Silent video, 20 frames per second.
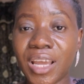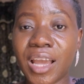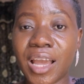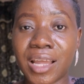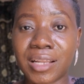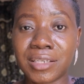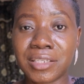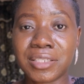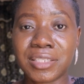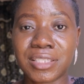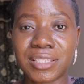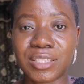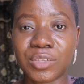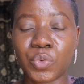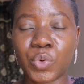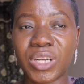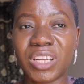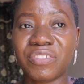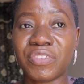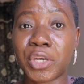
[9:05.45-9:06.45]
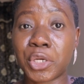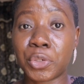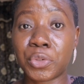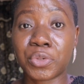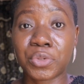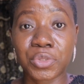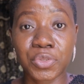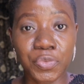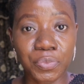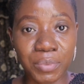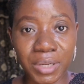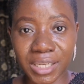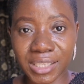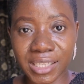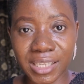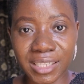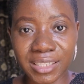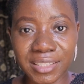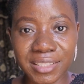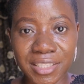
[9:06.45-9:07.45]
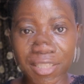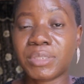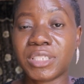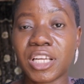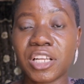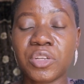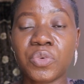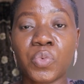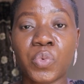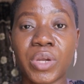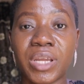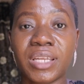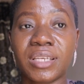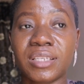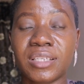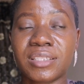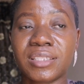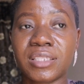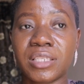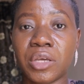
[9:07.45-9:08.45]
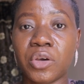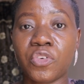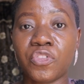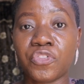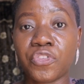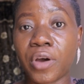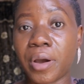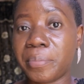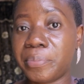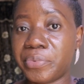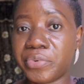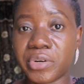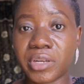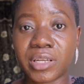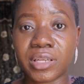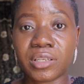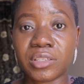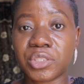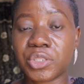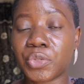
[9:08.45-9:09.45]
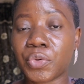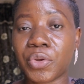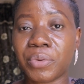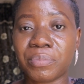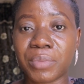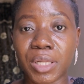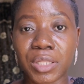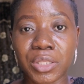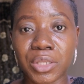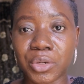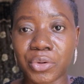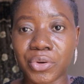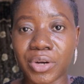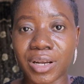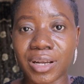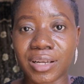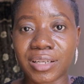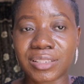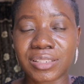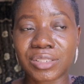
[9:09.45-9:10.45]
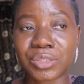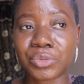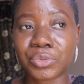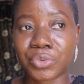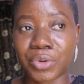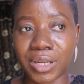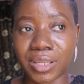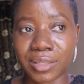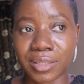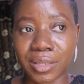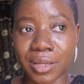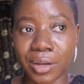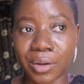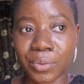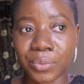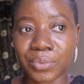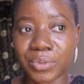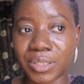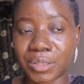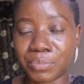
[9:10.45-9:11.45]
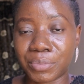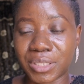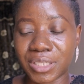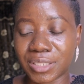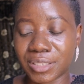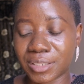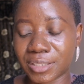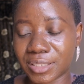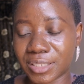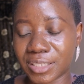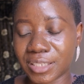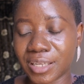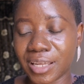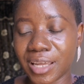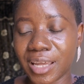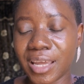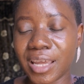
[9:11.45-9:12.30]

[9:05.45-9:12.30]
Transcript: And this season, whenever I go to market, especially where they sell fabric, sewing materials right now in Benin City,